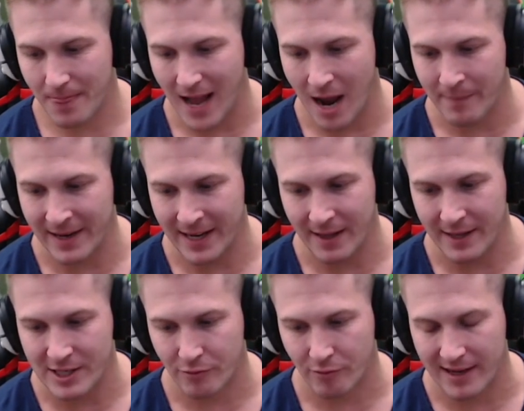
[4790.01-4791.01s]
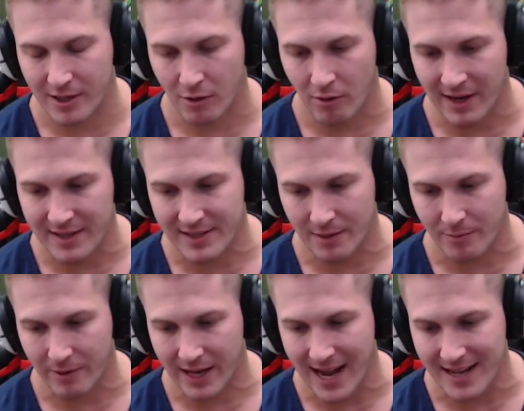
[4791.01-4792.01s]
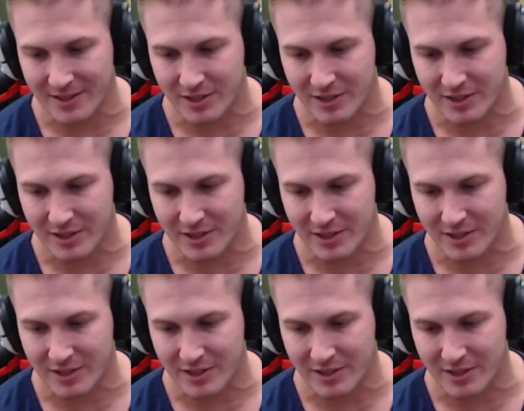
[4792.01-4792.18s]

How many of these red coins did we get?